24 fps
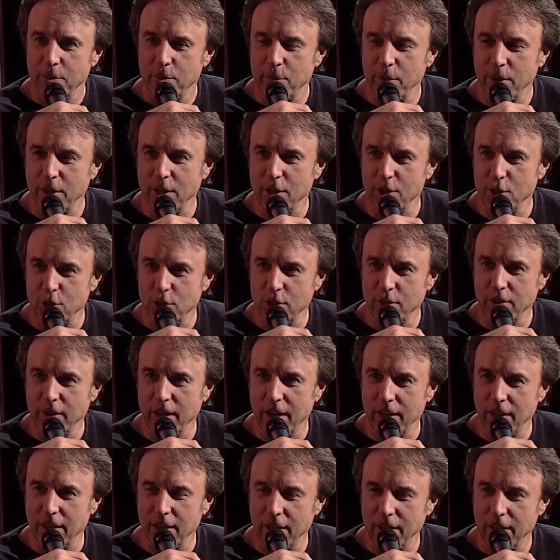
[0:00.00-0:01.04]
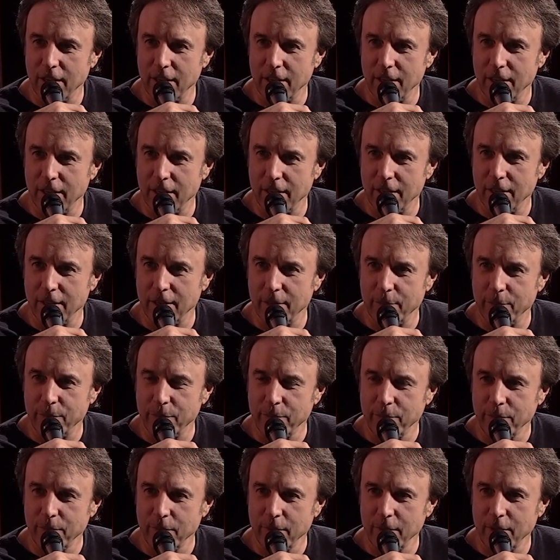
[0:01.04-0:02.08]
Because you got...
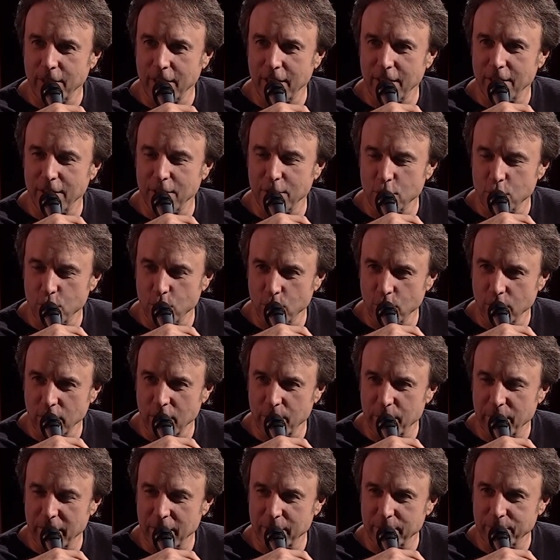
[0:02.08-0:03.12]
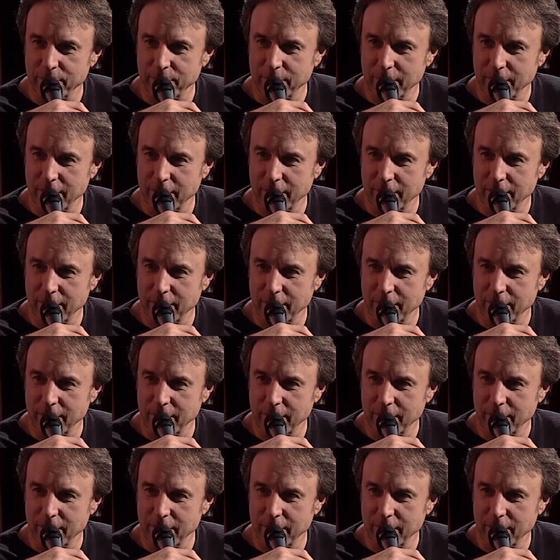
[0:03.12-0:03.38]
You got another tour coming up?